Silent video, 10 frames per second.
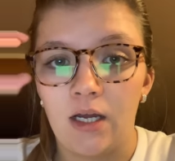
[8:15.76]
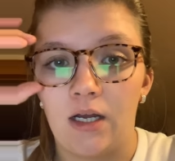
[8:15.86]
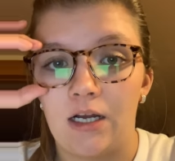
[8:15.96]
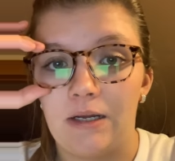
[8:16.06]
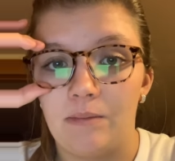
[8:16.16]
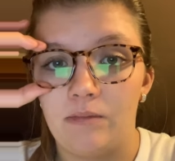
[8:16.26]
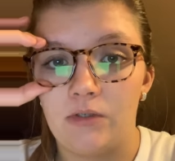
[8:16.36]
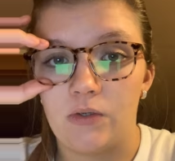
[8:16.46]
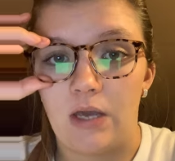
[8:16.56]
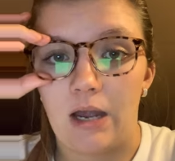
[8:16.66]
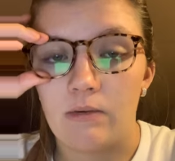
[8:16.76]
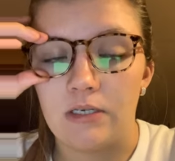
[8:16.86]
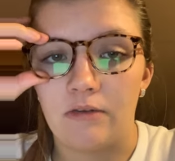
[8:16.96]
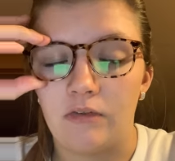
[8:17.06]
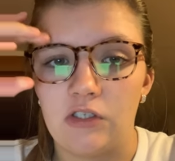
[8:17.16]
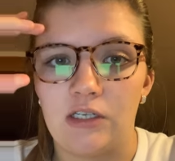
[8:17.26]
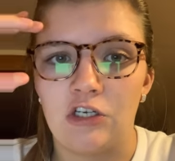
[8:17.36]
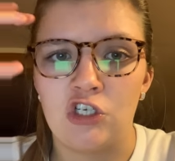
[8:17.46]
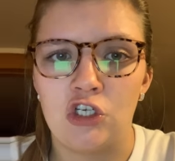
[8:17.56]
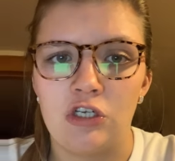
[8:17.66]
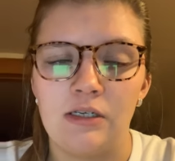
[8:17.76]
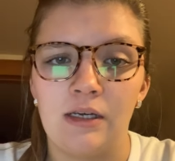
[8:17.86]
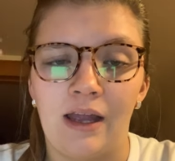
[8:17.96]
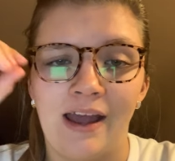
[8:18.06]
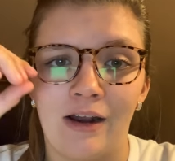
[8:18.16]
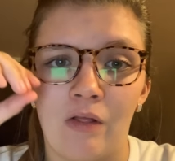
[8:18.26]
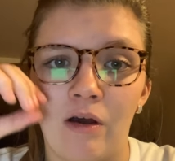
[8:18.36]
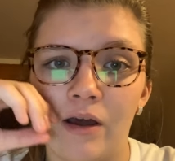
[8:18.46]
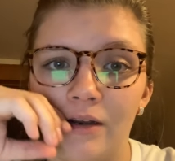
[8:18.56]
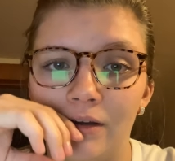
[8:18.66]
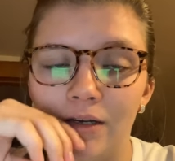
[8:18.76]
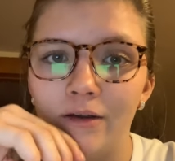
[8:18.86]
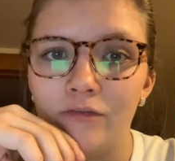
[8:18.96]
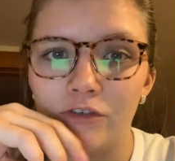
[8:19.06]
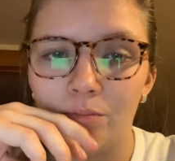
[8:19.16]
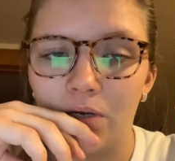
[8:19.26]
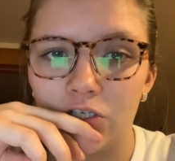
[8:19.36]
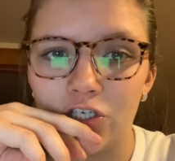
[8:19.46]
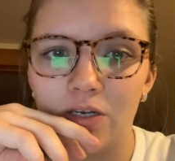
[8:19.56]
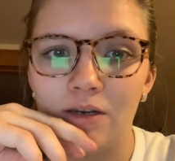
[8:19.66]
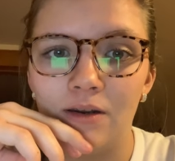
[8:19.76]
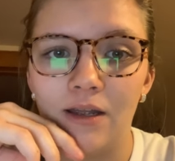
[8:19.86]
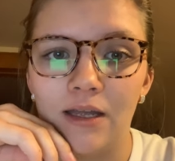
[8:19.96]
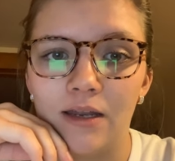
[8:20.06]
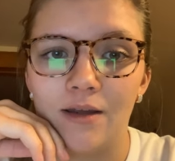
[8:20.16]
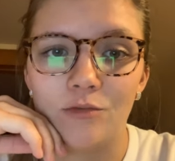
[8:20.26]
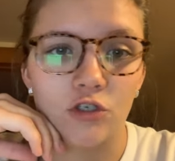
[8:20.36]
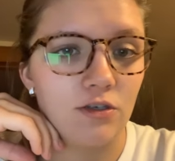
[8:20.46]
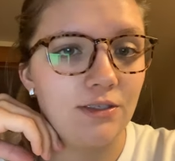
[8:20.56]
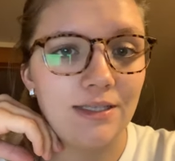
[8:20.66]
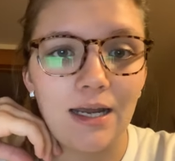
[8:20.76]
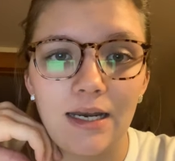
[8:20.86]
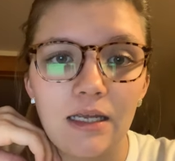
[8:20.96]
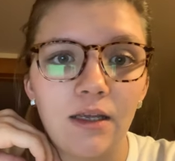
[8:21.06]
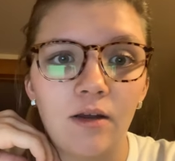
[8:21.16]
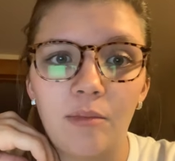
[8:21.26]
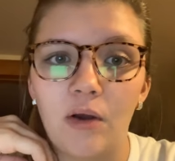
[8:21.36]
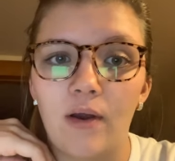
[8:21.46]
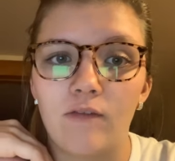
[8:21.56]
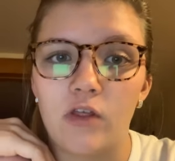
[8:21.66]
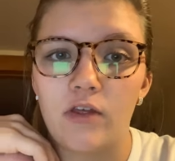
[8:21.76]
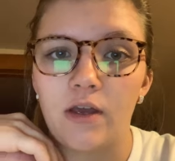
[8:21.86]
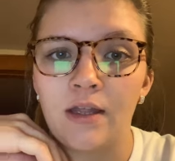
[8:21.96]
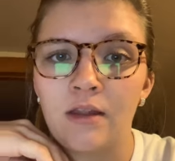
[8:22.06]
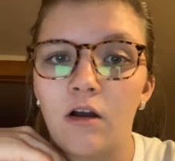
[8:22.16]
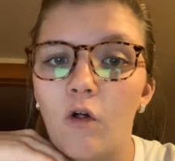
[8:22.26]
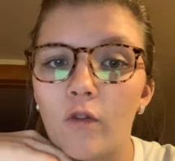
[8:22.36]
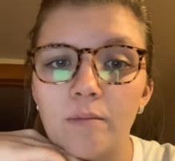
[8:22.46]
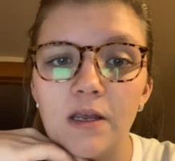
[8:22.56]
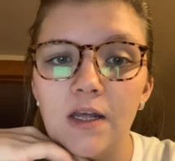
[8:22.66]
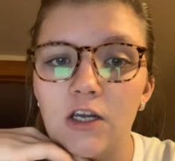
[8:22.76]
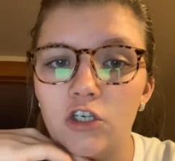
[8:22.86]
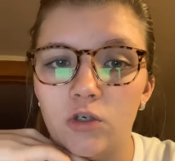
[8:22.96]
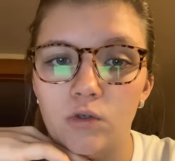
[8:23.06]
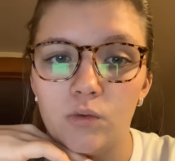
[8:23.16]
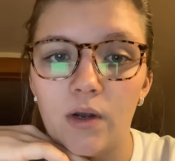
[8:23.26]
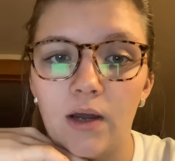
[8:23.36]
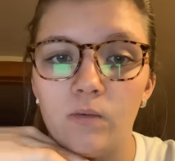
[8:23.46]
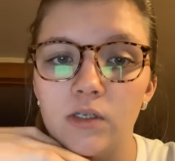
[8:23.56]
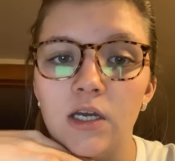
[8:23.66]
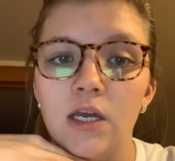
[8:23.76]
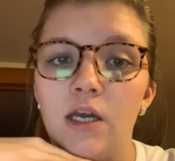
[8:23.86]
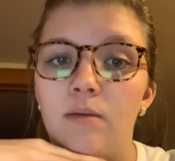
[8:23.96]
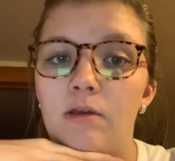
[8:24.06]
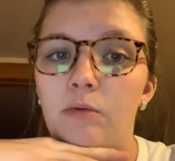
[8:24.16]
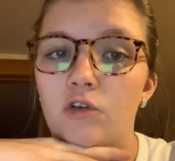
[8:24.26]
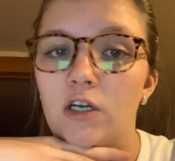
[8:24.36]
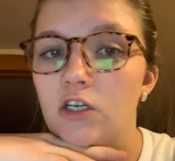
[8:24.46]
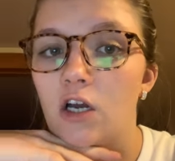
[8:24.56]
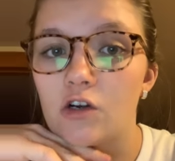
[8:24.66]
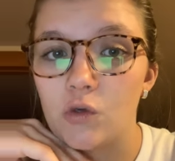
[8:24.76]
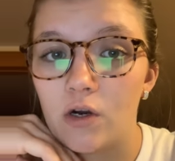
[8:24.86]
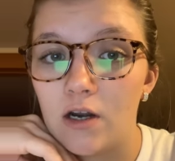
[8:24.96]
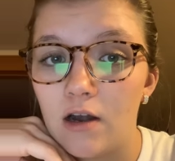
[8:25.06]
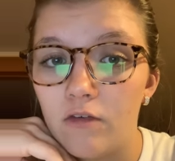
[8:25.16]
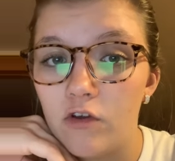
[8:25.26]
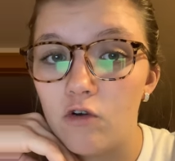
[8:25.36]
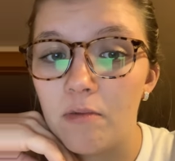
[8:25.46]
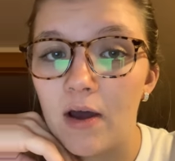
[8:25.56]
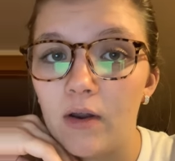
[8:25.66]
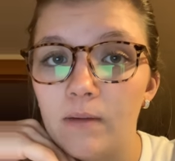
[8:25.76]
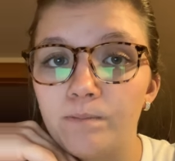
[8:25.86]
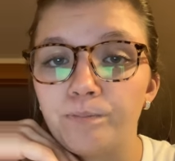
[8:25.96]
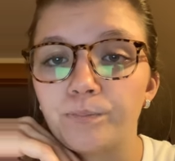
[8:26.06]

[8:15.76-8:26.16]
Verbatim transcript: Um, so yeah, I would definitely say she had a lot of depression and I'm sure anxiety about everything and all the media she was around, people trying to talk to her and interview about it.